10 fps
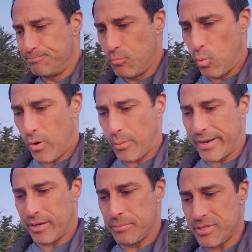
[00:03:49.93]
where we
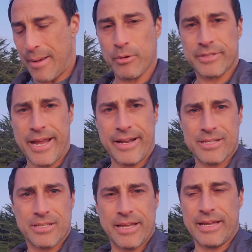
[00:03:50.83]
can
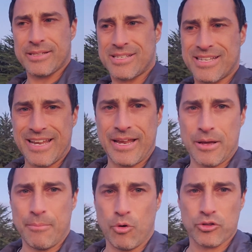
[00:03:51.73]
simultaneously see
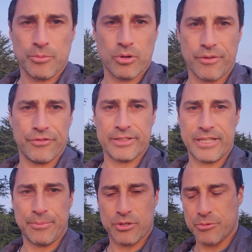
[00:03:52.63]
multiple conflicting
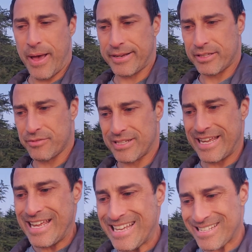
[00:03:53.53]
perspectives,
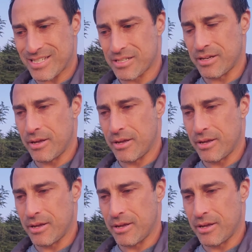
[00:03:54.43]
is